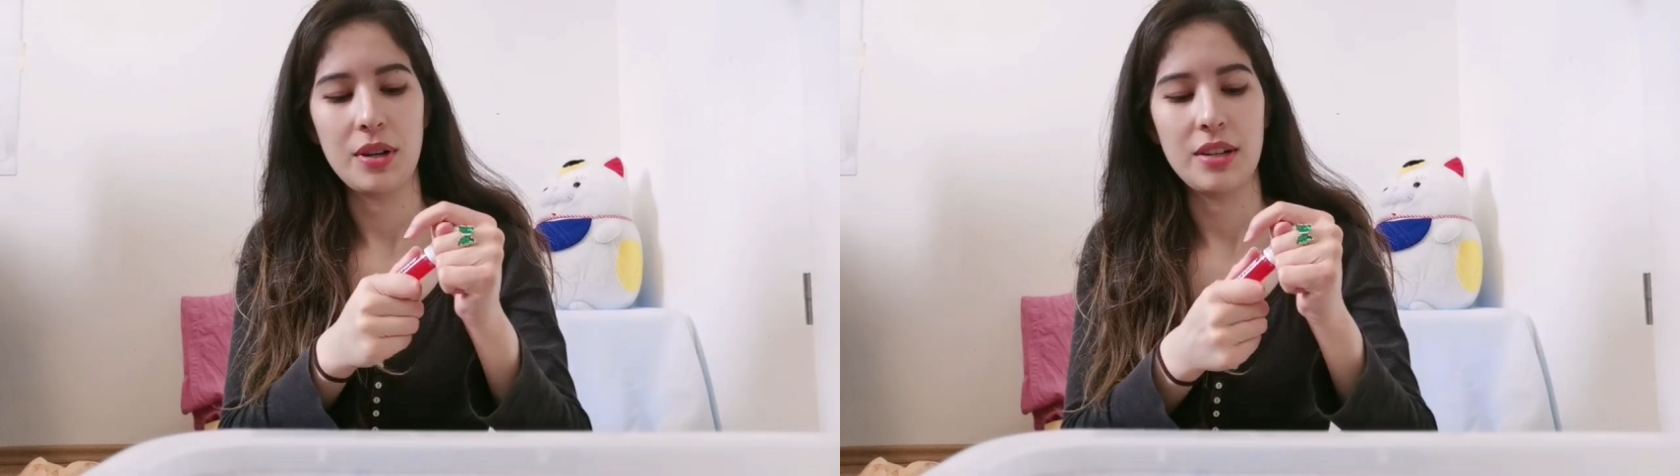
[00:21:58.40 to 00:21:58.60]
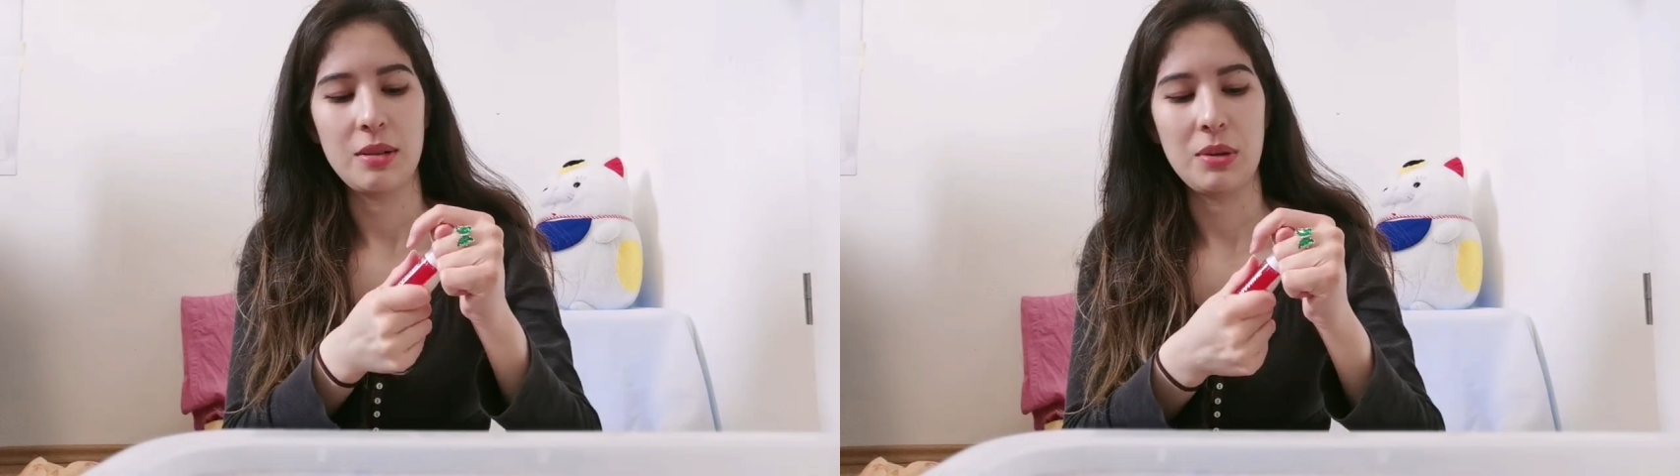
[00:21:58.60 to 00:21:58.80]

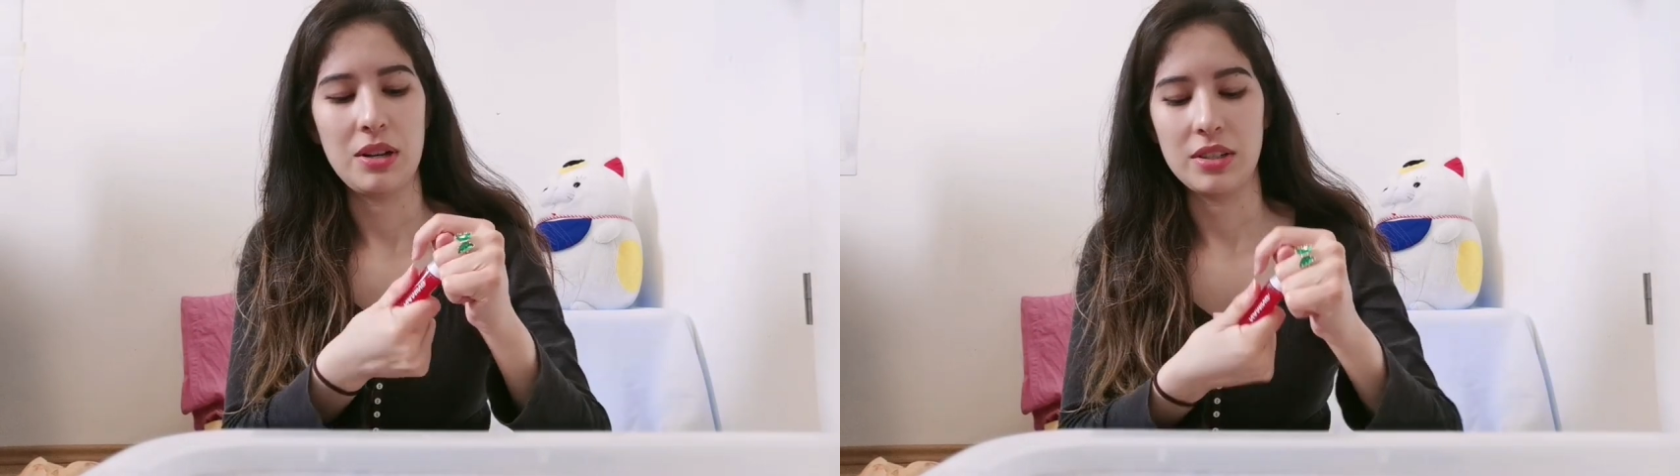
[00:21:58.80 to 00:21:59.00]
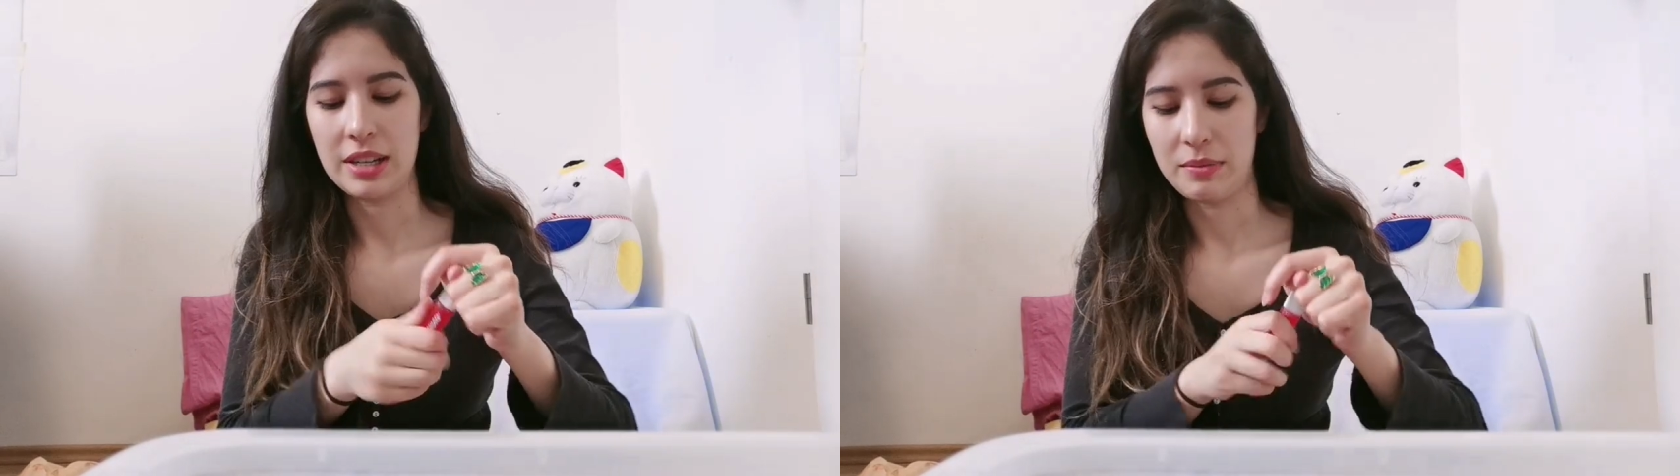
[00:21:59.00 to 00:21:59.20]
we're gonna see what
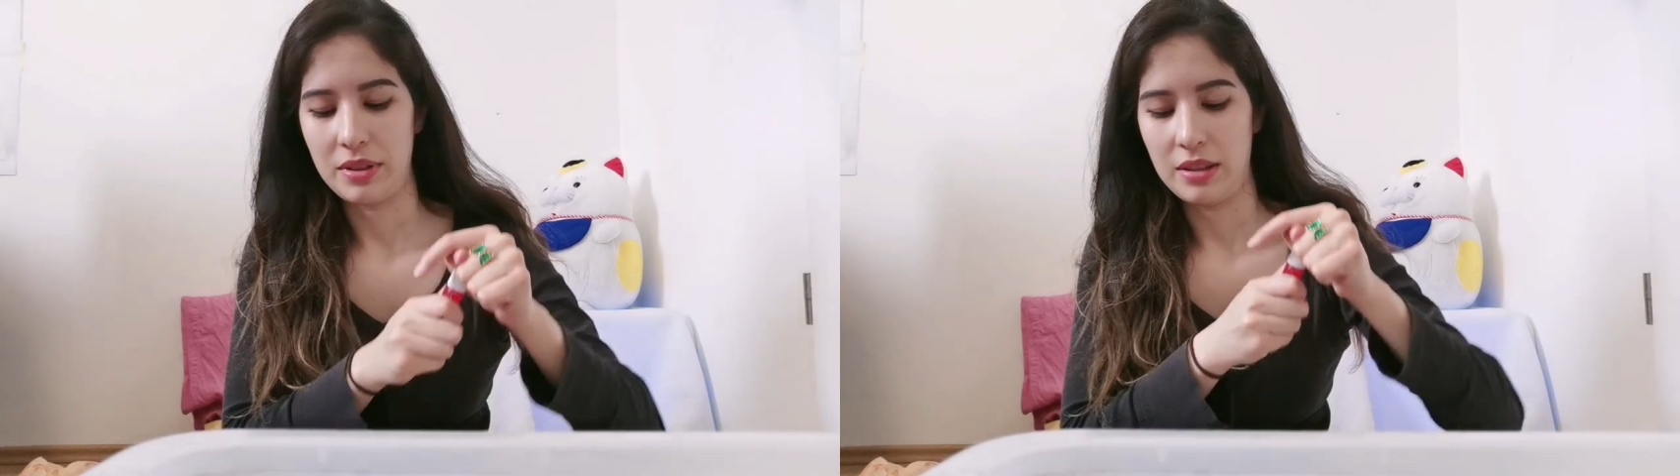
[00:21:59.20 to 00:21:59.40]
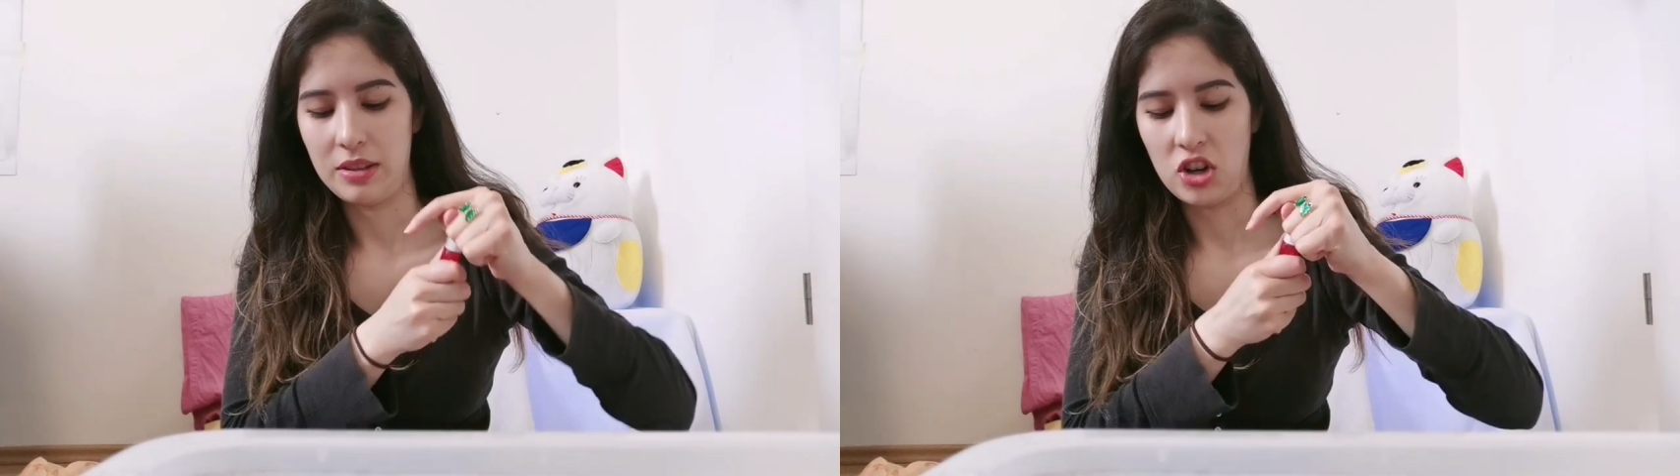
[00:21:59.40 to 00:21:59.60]
it looks like
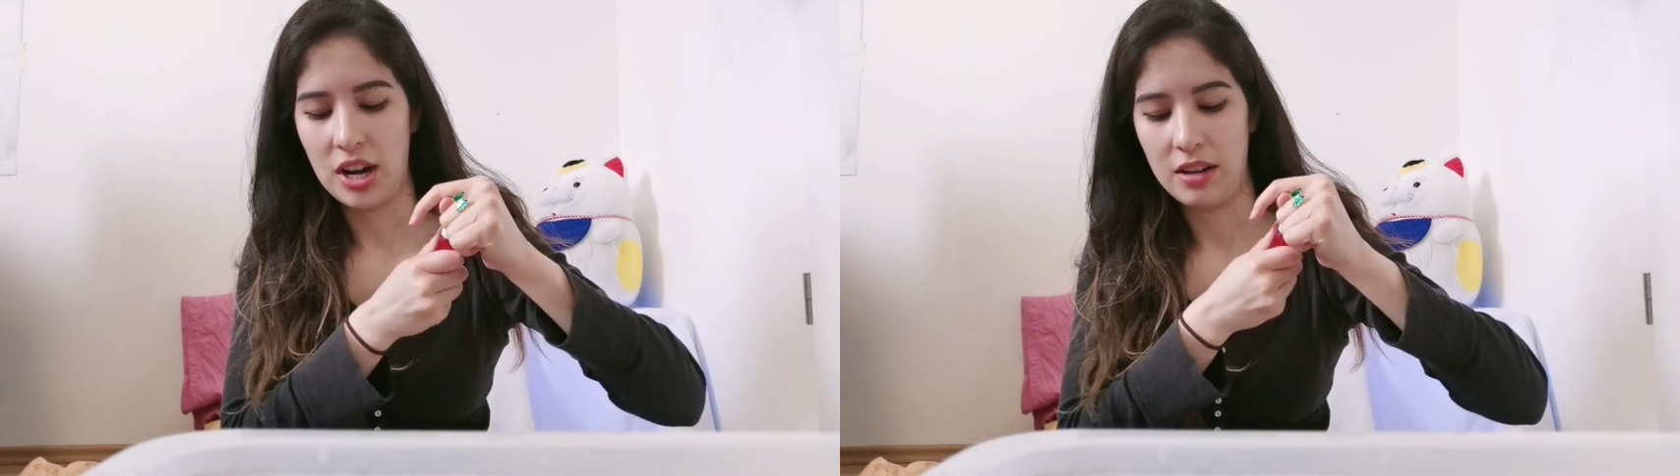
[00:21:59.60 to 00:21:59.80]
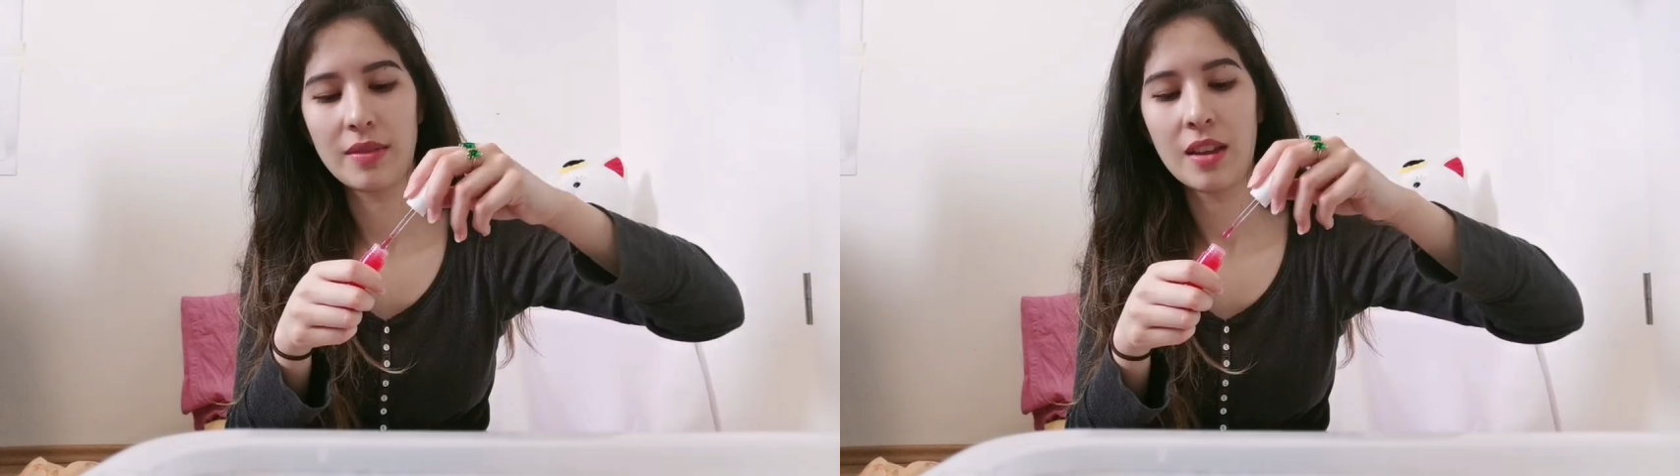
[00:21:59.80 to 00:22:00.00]
with the
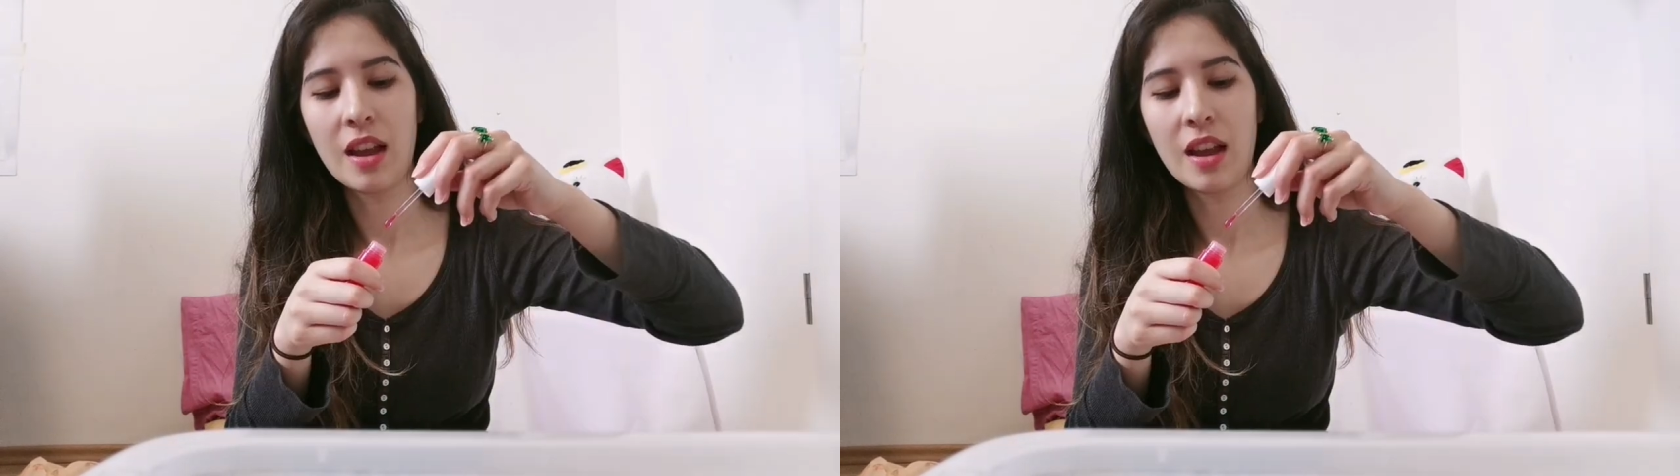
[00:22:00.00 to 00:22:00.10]
shine.